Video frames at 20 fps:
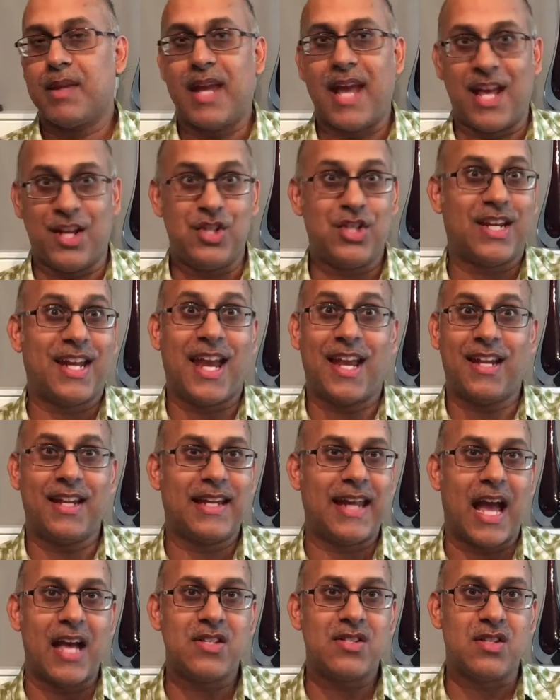
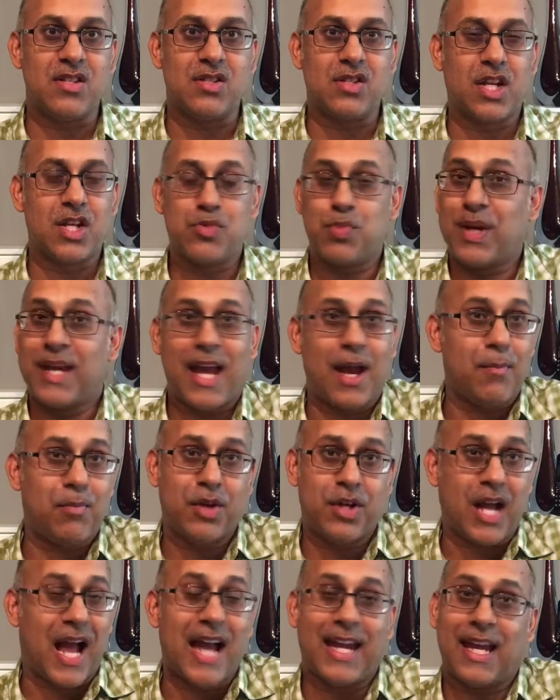educated guesses, because
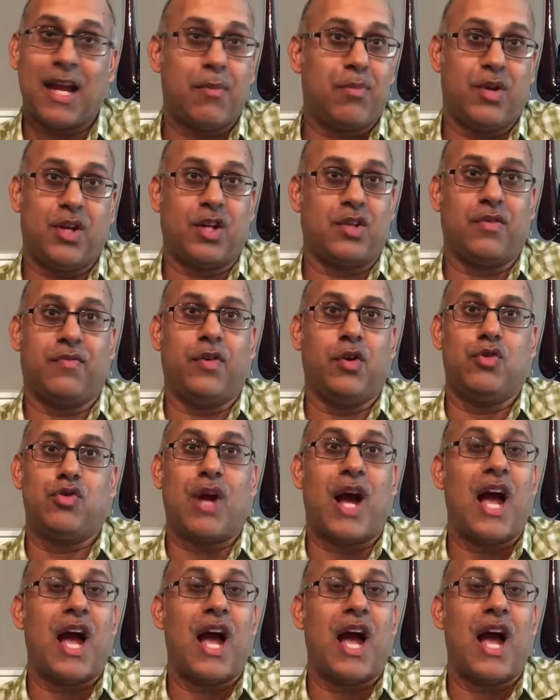I can't predict the future.